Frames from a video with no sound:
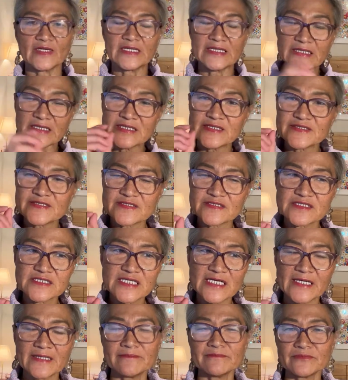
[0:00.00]
is
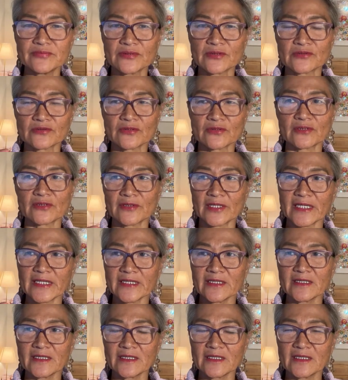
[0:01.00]
temporary
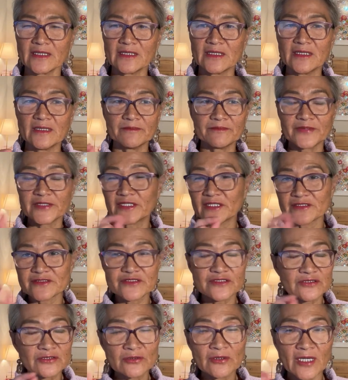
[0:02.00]
because
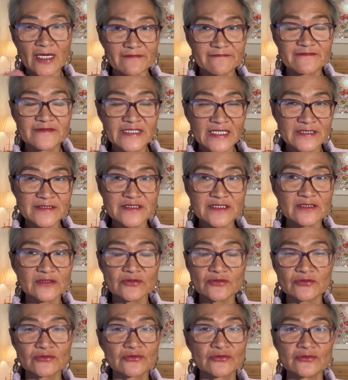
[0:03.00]
you have nothing
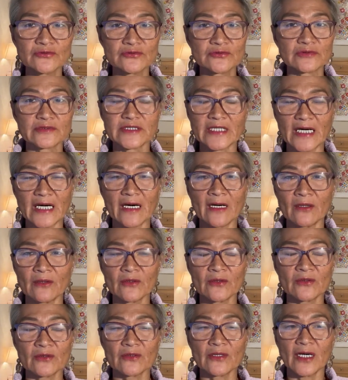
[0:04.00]
to do now
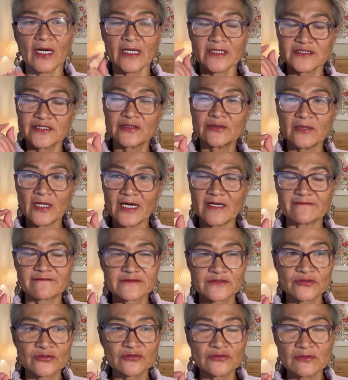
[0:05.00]
and you
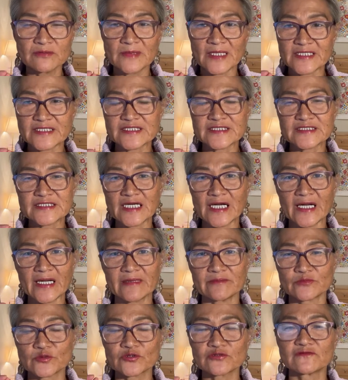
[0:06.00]
have too much
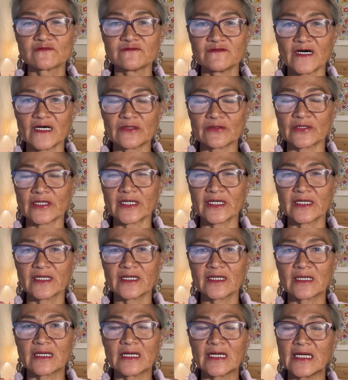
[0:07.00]
time to worry.
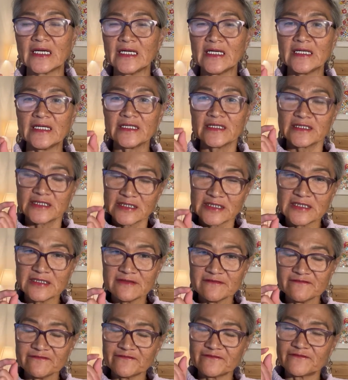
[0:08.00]

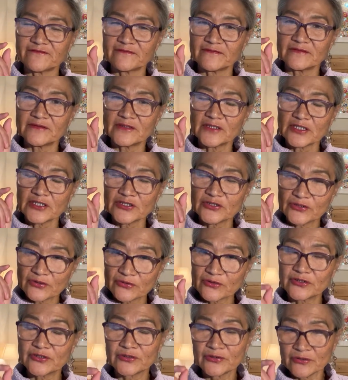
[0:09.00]
If you
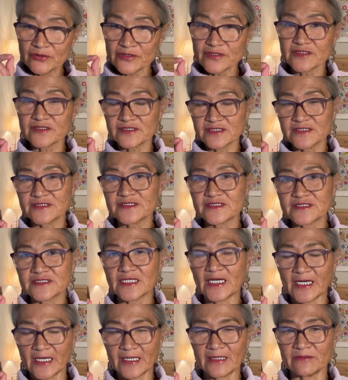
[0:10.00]
use this
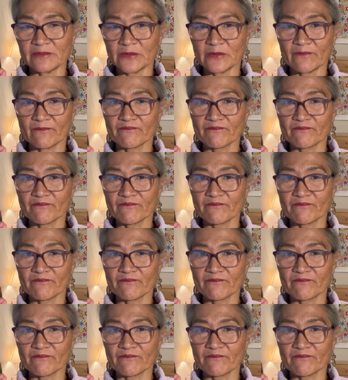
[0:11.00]
time